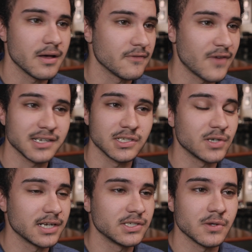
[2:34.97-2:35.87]
Fashion
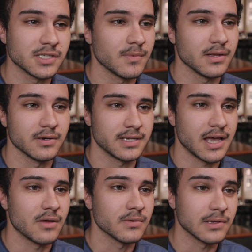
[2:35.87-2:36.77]
trade shows coming to your
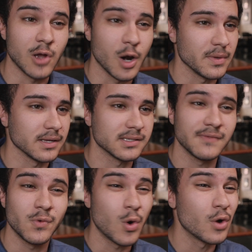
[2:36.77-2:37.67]
town, LARPing,
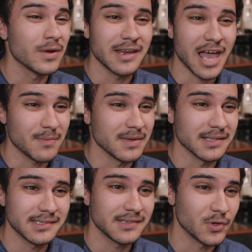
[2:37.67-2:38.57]
Civil War
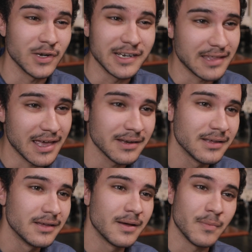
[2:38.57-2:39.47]
reenactments, you're into that,
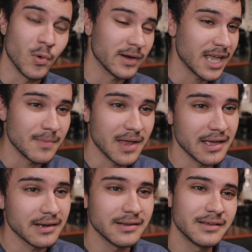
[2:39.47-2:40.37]
or game
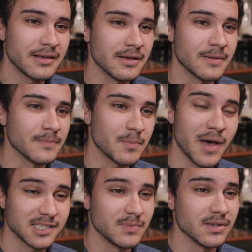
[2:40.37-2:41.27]
night. The
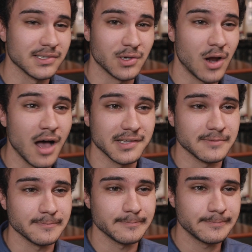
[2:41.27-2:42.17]
possibilities are
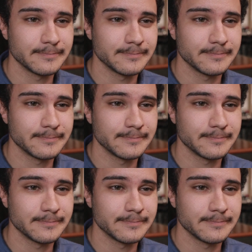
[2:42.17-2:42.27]
awesome.